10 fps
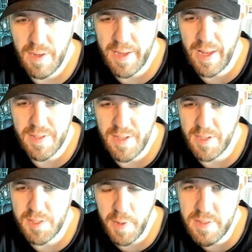Again, it's not
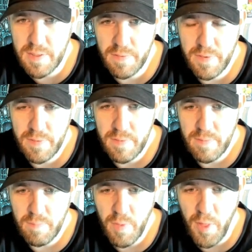expensive.
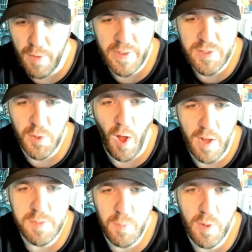Thought Vessel
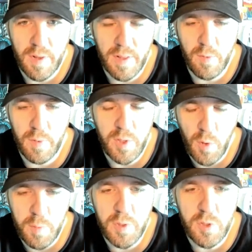costs more than a liquid.
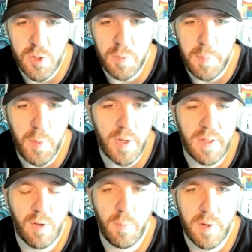You should be putting
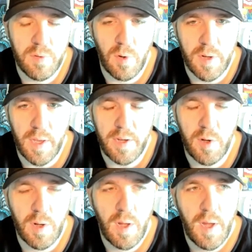Liquid Metal Torque in
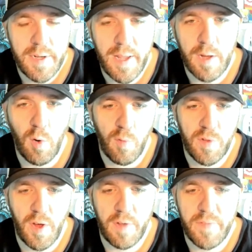your deck over
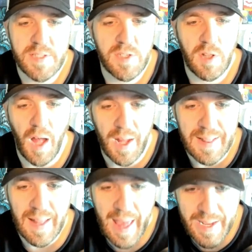Thought Vessel
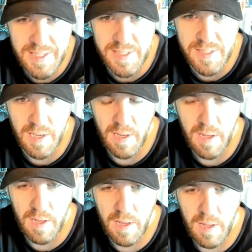unless
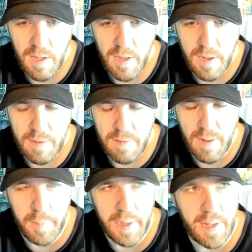
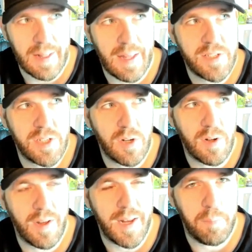
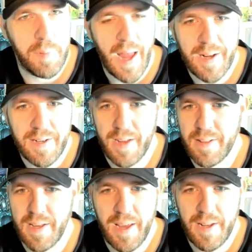you're in a black
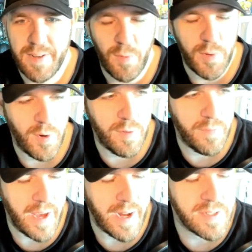deck that can't deal with
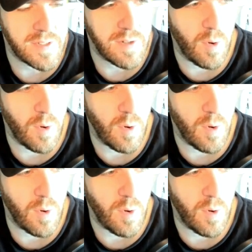artifacts,